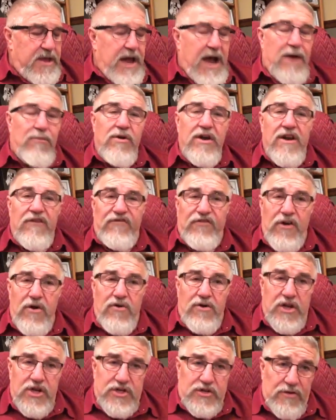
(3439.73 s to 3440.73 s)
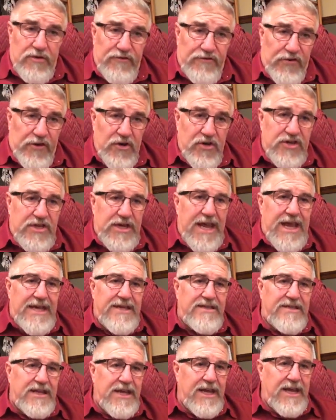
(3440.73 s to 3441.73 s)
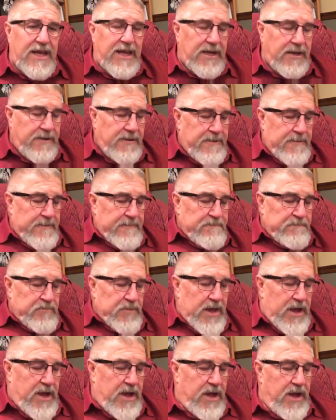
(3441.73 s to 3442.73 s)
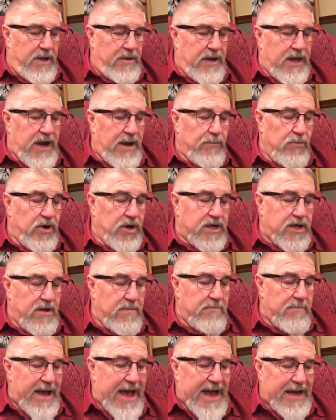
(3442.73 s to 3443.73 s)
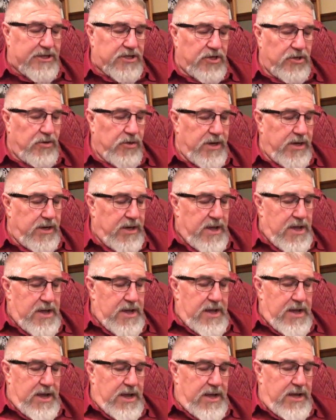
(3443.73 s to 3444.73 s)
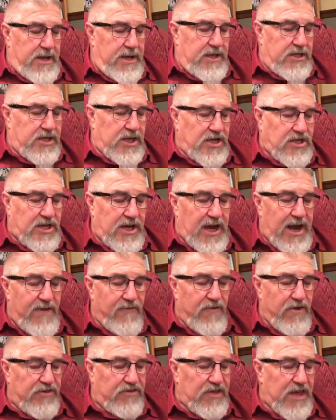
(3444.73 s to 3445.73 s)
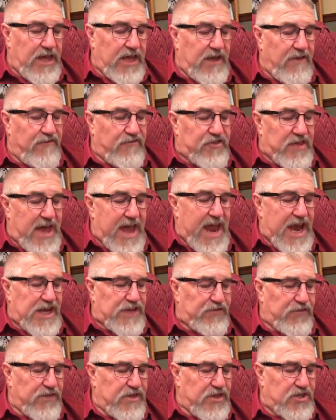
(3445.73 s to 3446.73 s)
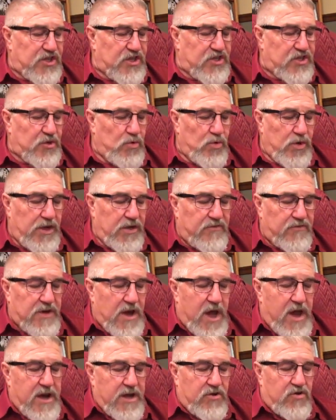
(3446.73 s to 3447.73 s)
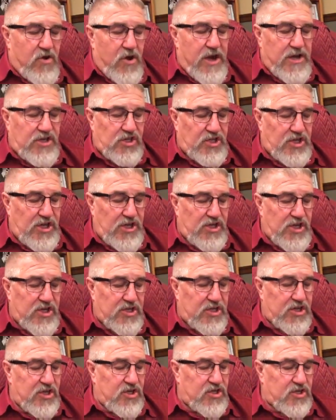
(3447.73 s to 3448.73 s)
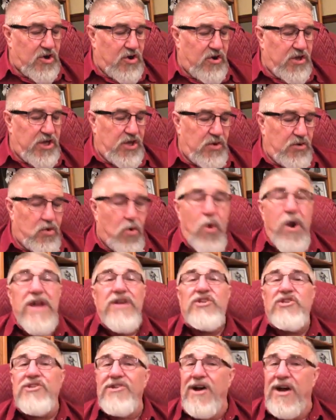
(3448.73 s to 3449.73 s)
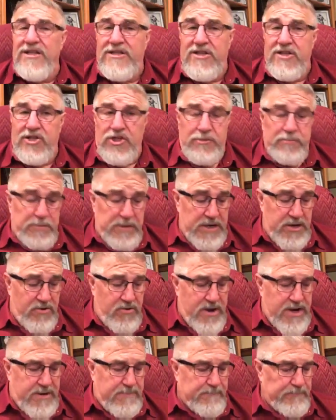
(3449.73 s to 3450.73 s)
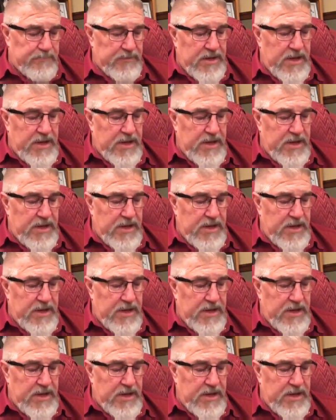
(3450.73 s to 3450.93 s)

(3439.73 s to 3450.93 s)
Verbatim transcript: I want to focus on verse 18 uh, uh and I'm going to come back to it. Uh, he says, In everything give thanks, for this is the will of God in Christ Jesus concerning you. Quench not the spirit.